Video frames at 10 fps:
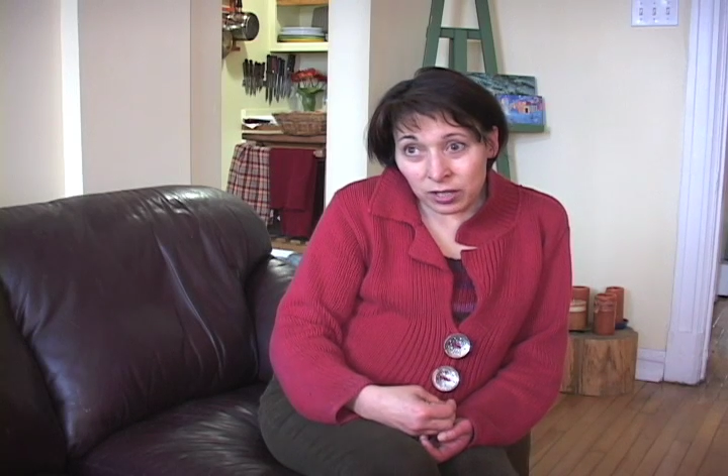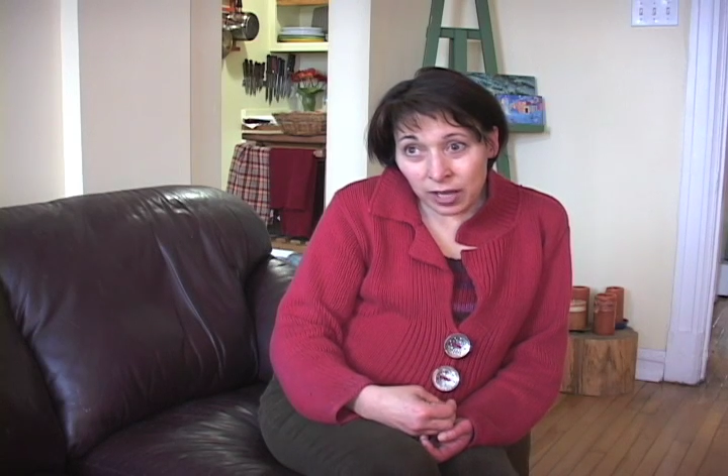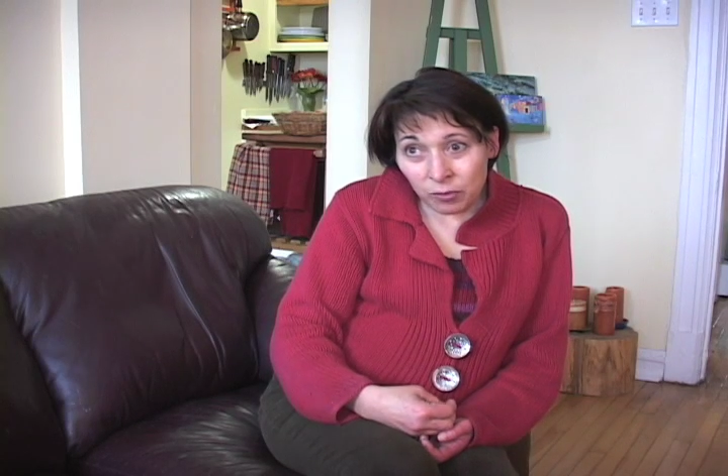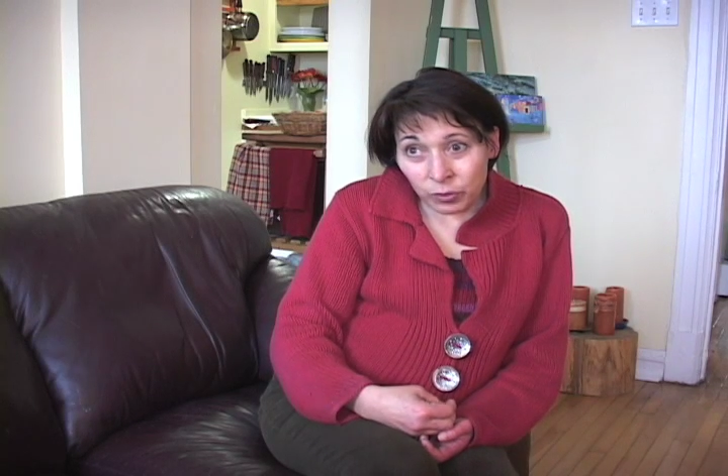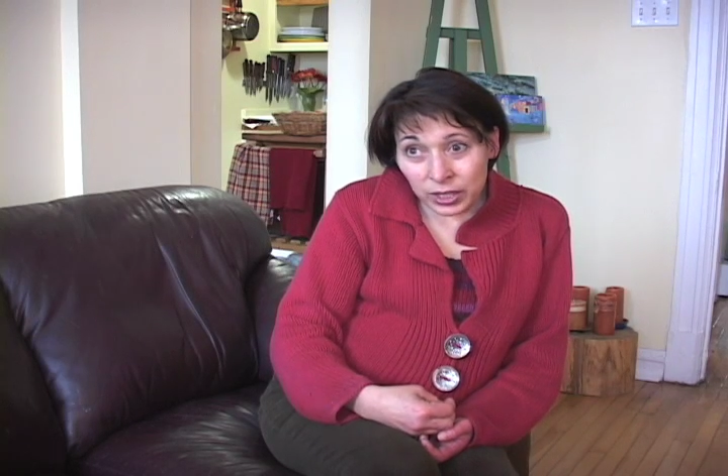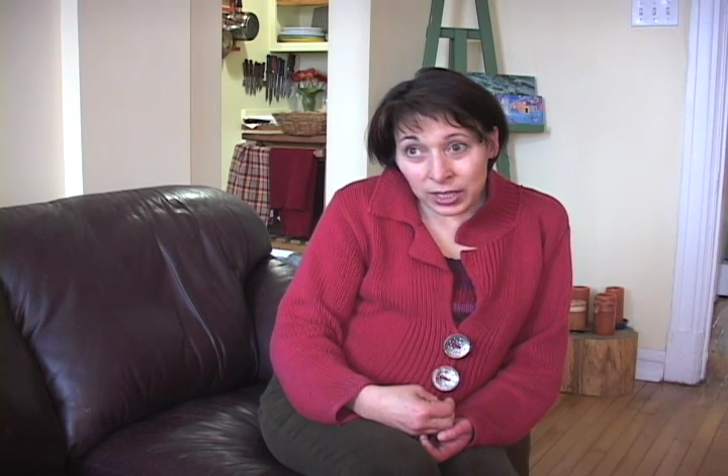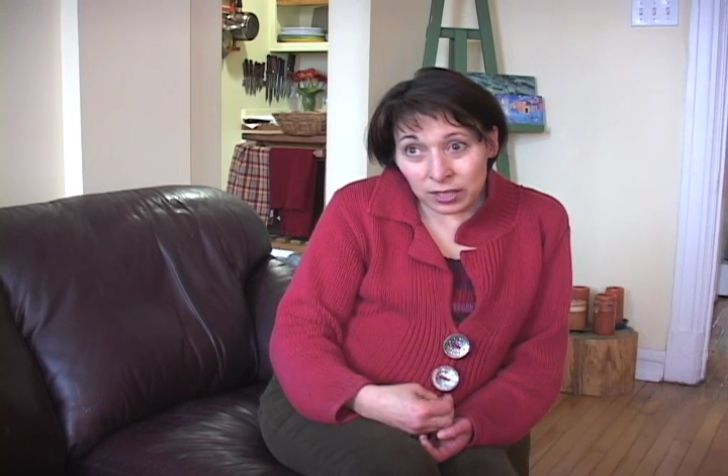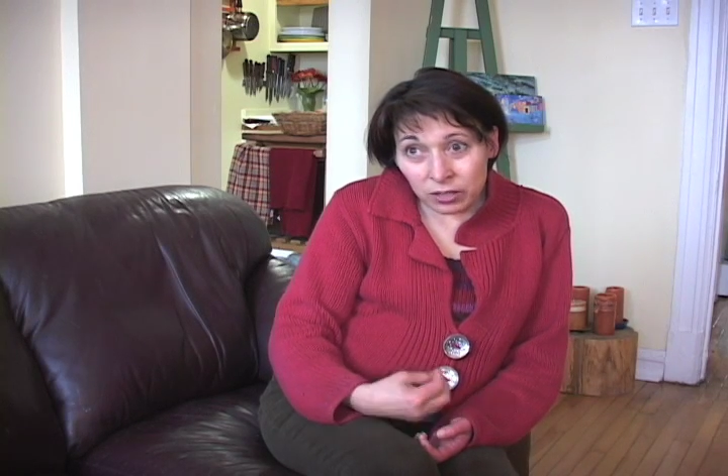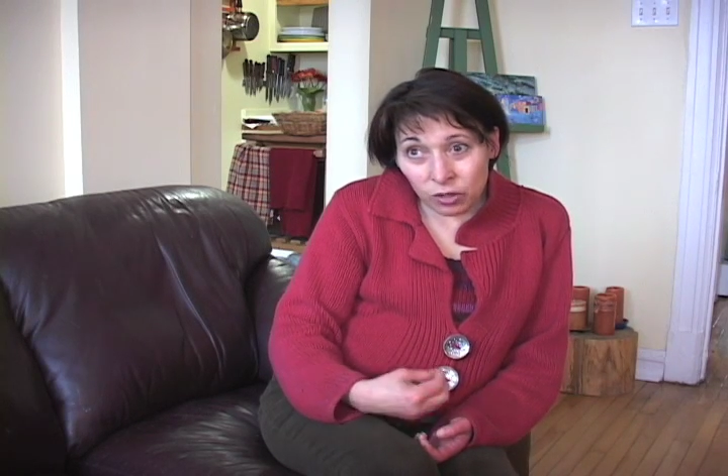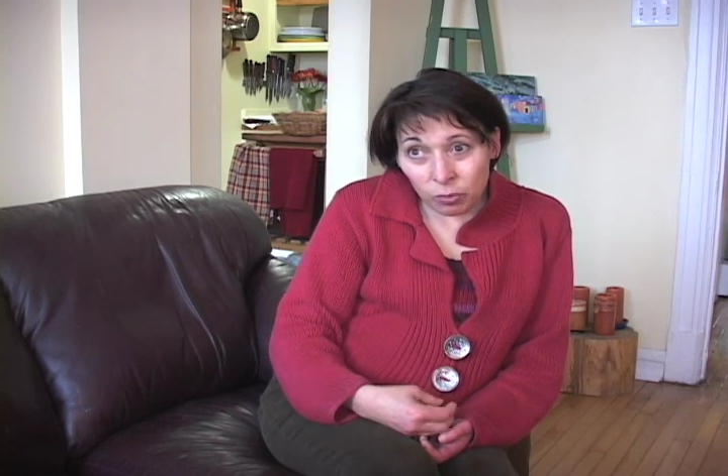that we
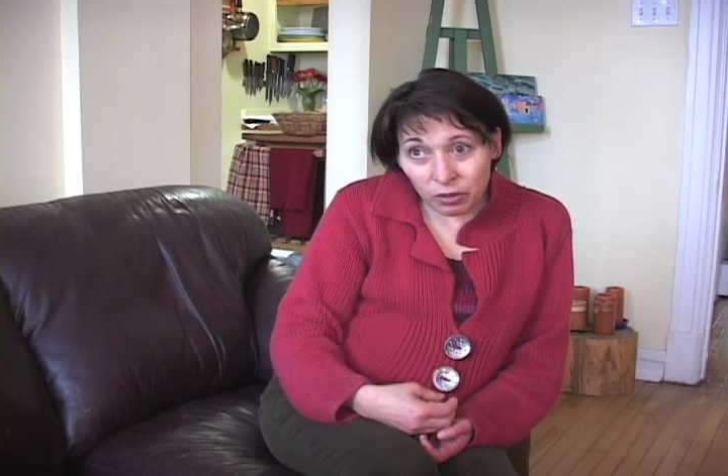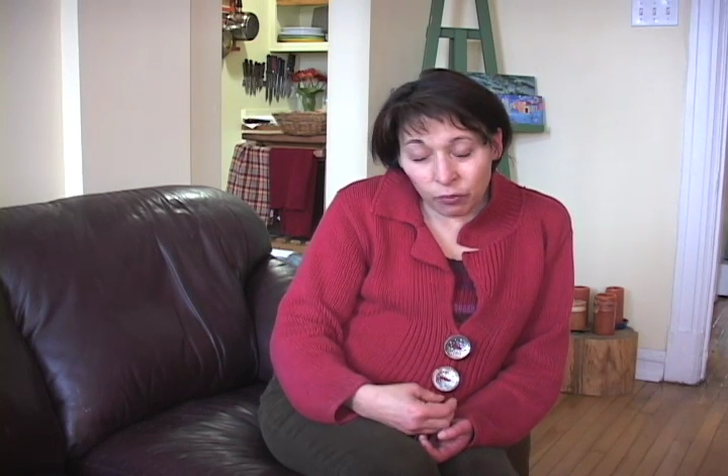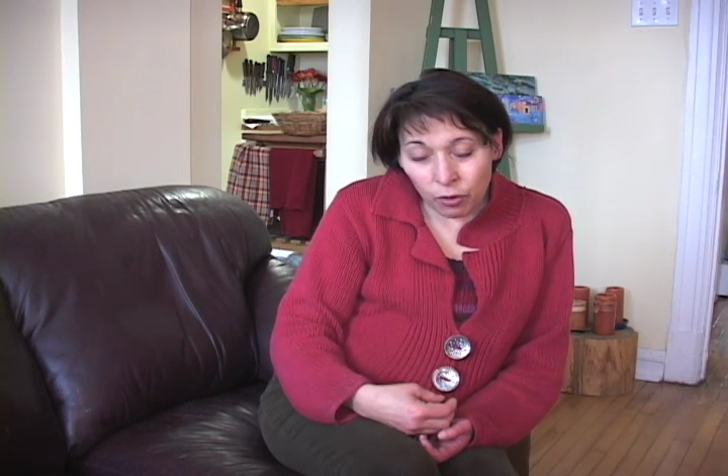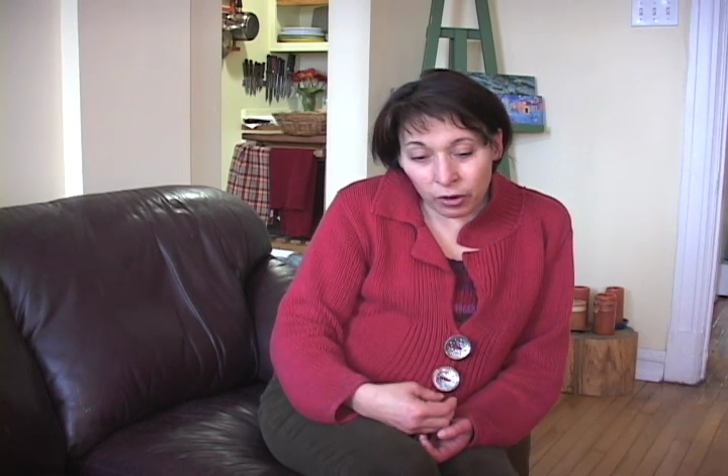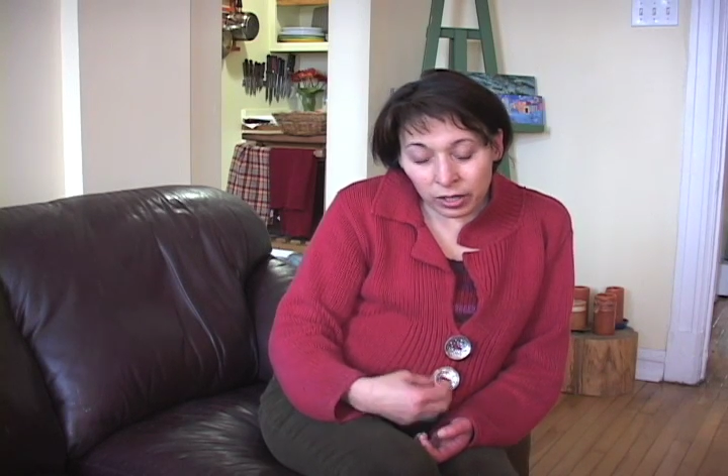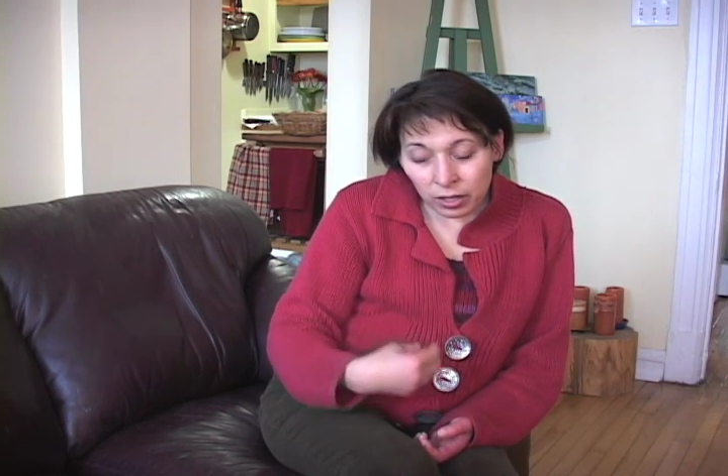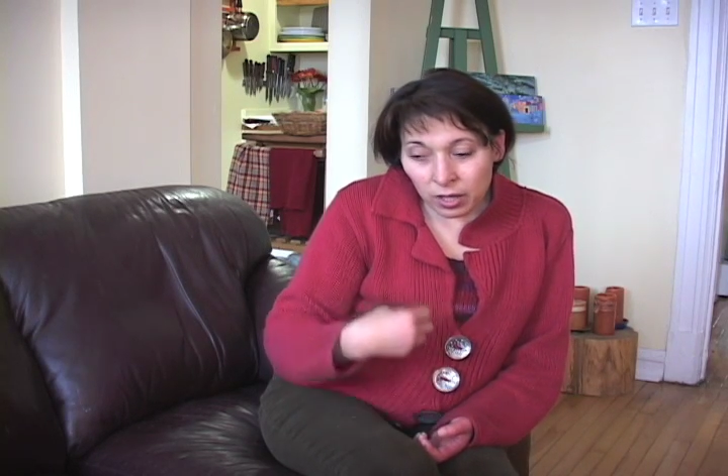didn't know before, and